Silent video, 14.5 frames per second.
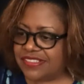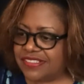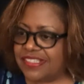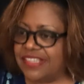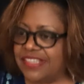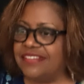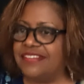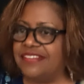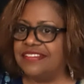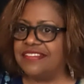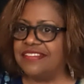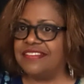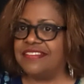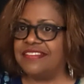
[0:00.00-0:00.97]

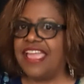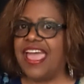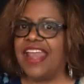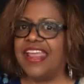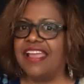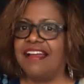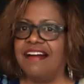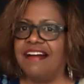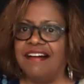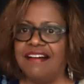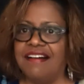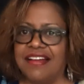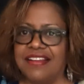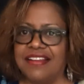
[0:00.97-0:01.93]
into scatting
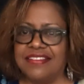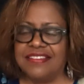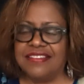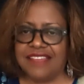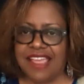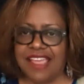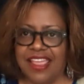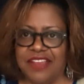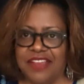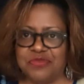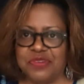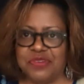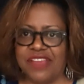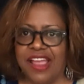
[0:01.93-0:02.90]
on stage,
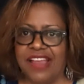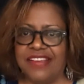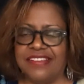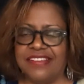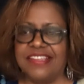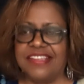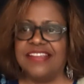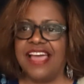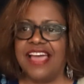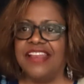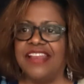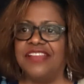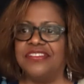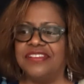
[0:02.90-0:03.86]
which I did not
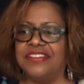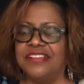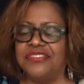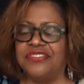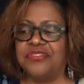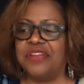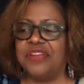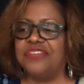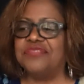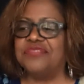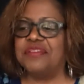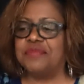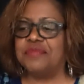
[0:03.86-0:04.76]
en- enjoy doing,